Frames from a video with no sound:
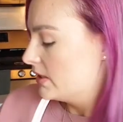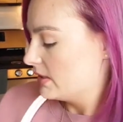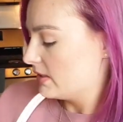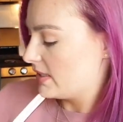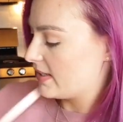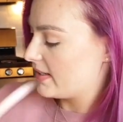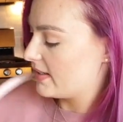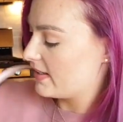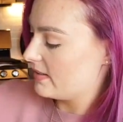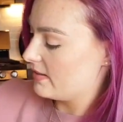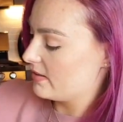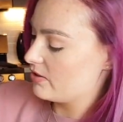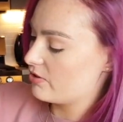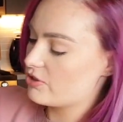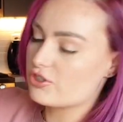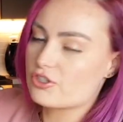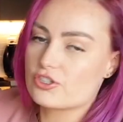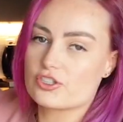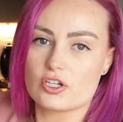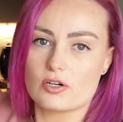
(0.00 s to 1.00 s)
Like there's
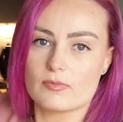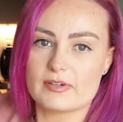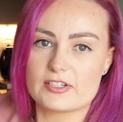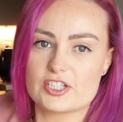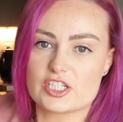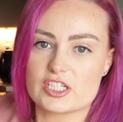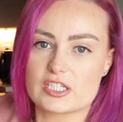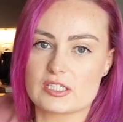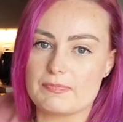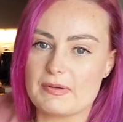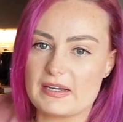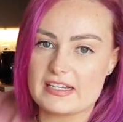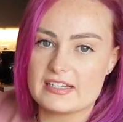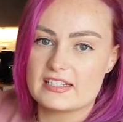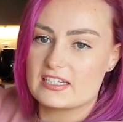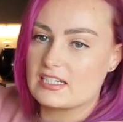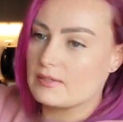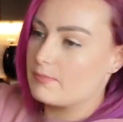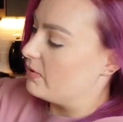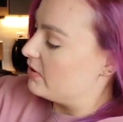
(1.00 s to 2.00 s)
so much
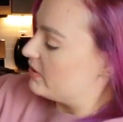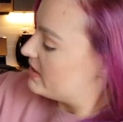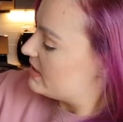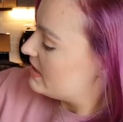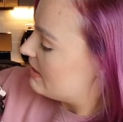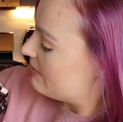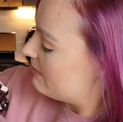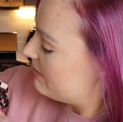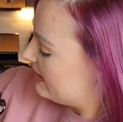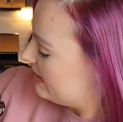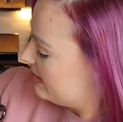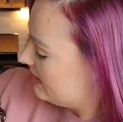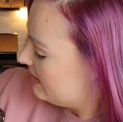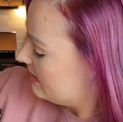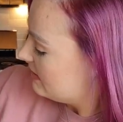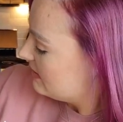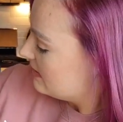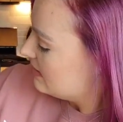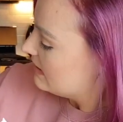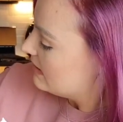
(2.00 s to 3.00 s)
space to put stuff in
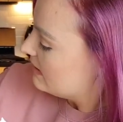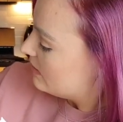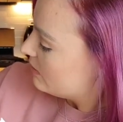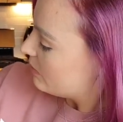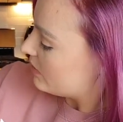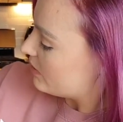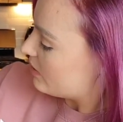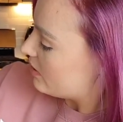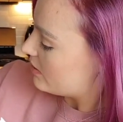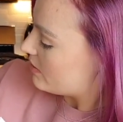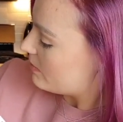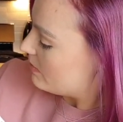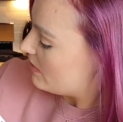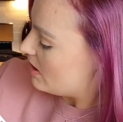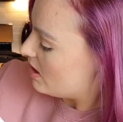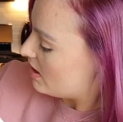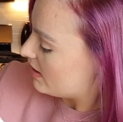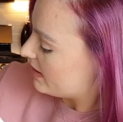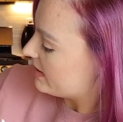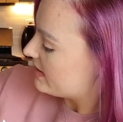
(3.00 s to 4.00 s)
with all the
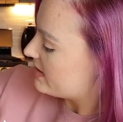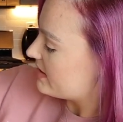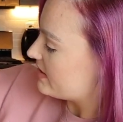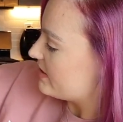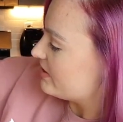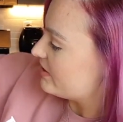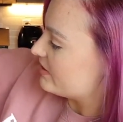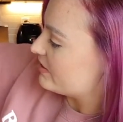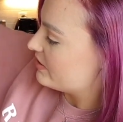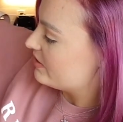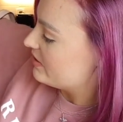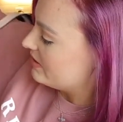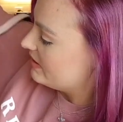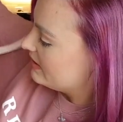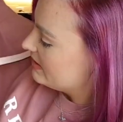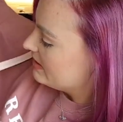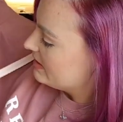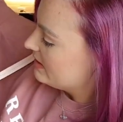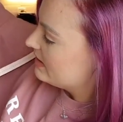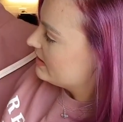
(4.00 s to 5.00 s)
pockets too.
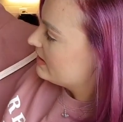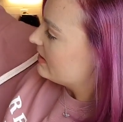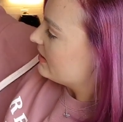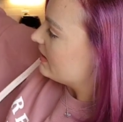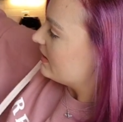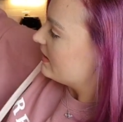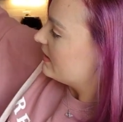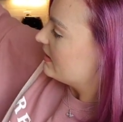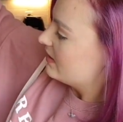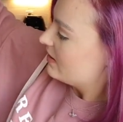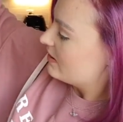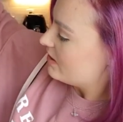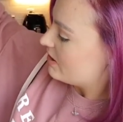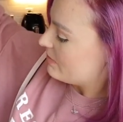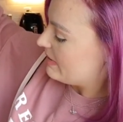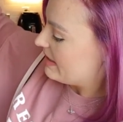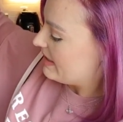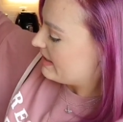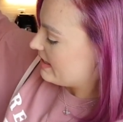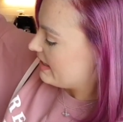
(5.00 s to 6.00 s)
Oh
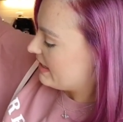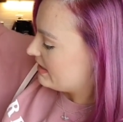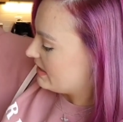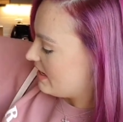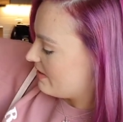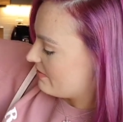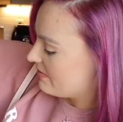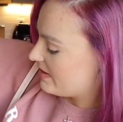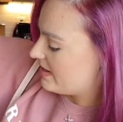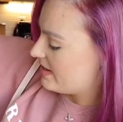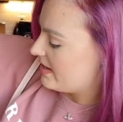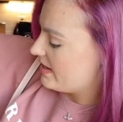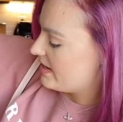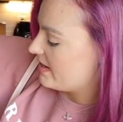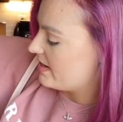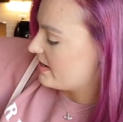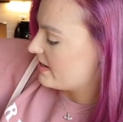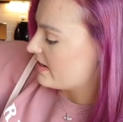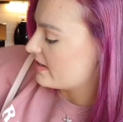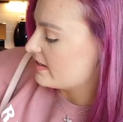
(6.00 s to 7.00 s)
my God, I love
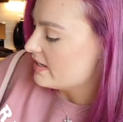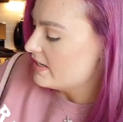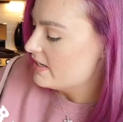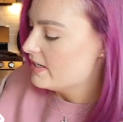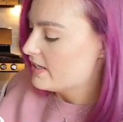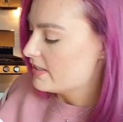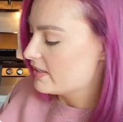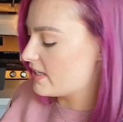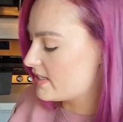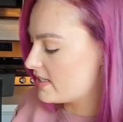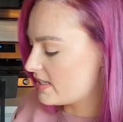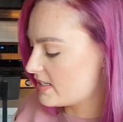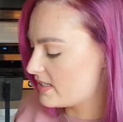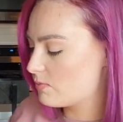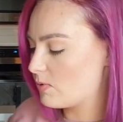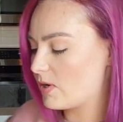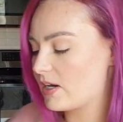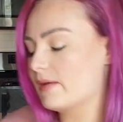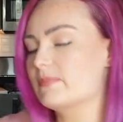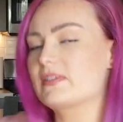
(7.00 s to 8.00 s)
it. This is
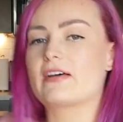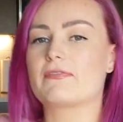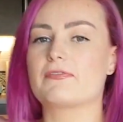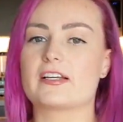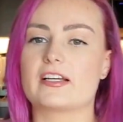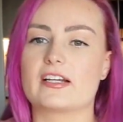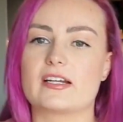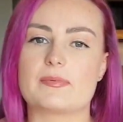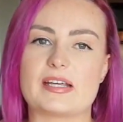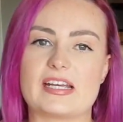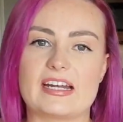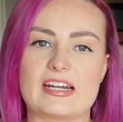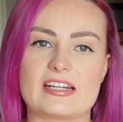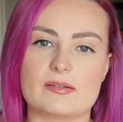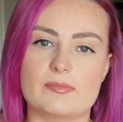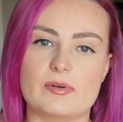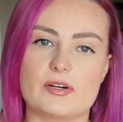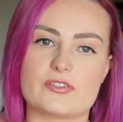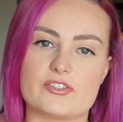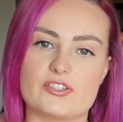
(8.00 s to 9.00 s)
what I'm definitely gonna be getting
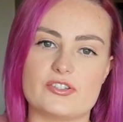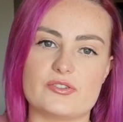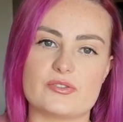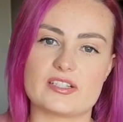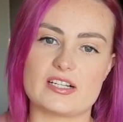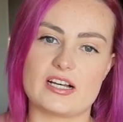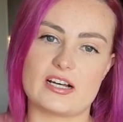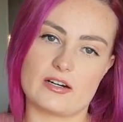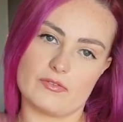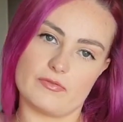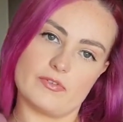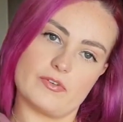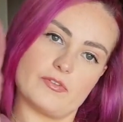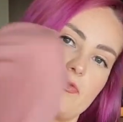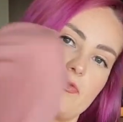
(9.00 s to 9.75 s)
the most use out of